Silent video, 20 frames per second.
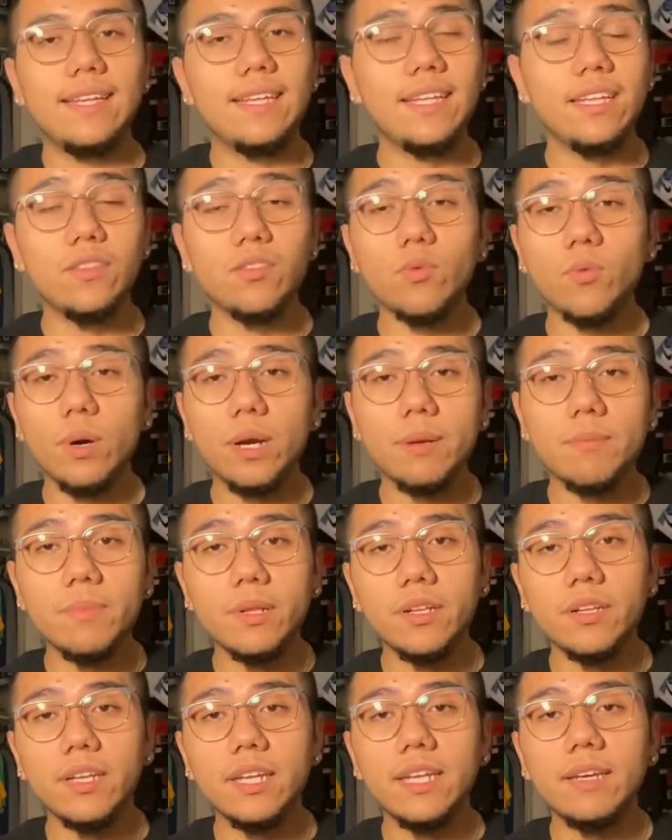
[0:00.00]
The
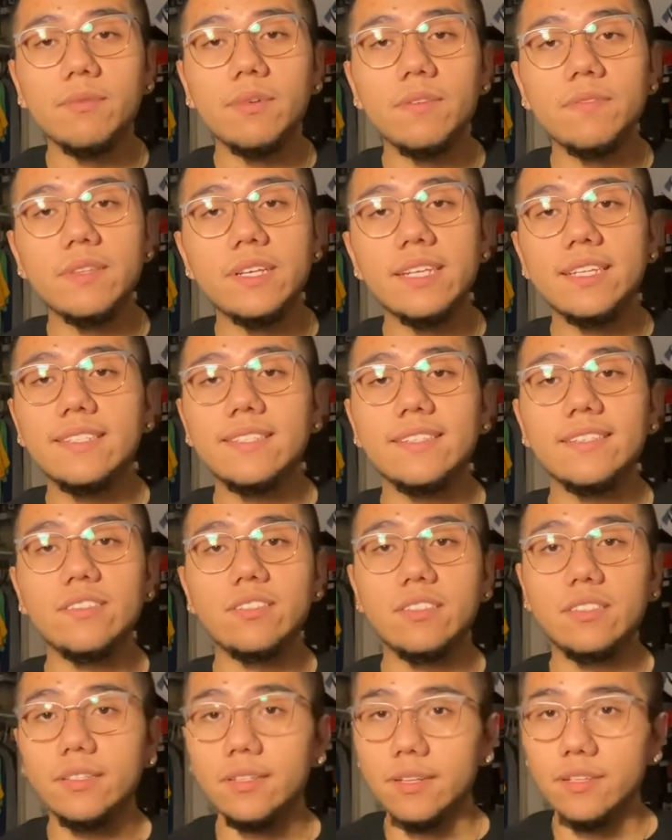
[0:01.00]
wearability with this
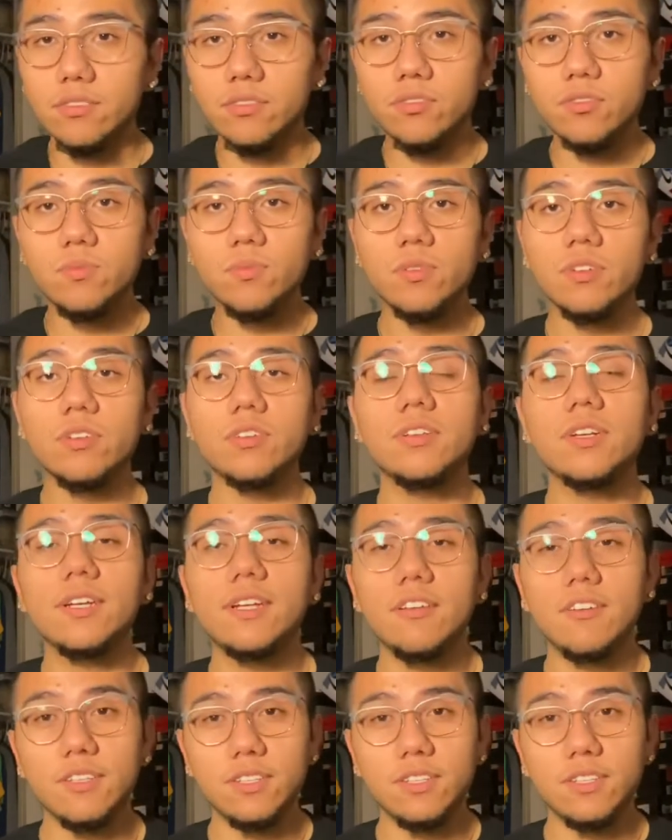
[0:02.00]
is super.